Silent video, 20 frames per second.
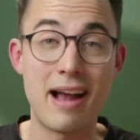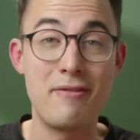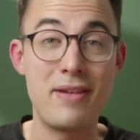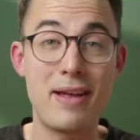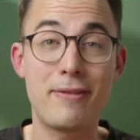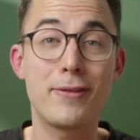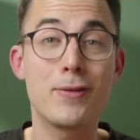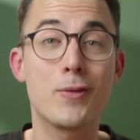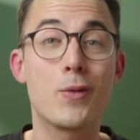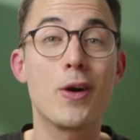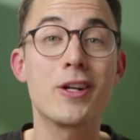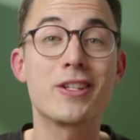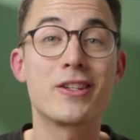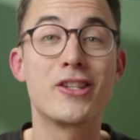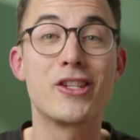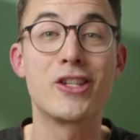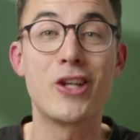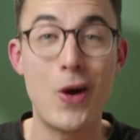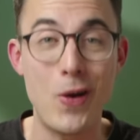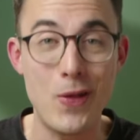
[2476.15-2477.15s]
I've never worked
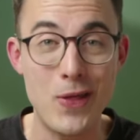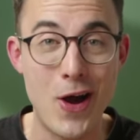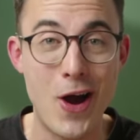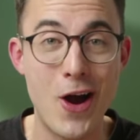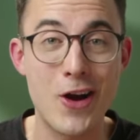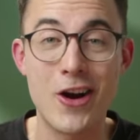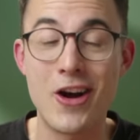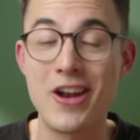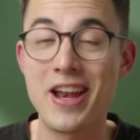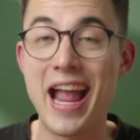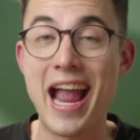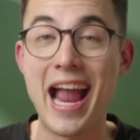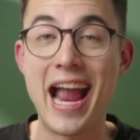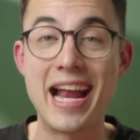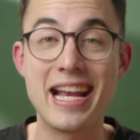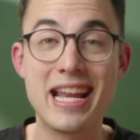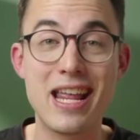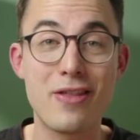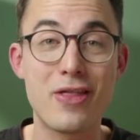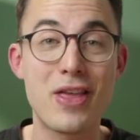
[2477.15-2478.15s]
so long on
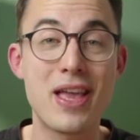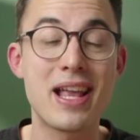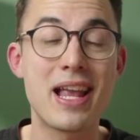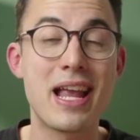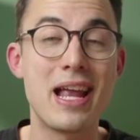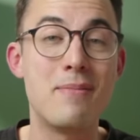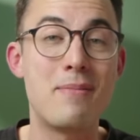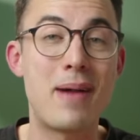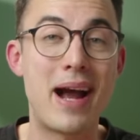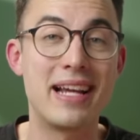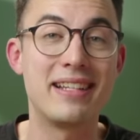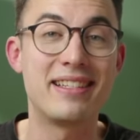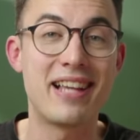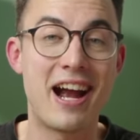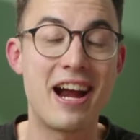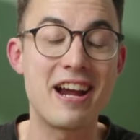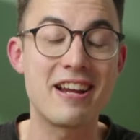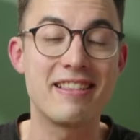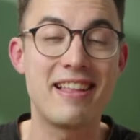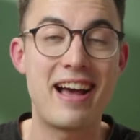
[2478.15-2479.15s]
anything in my
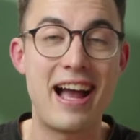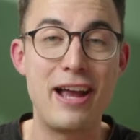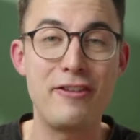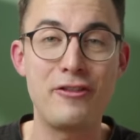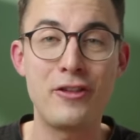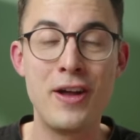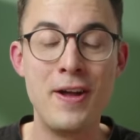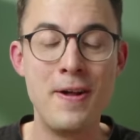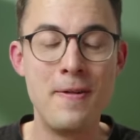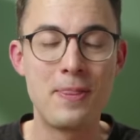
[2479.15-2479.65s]
entire life.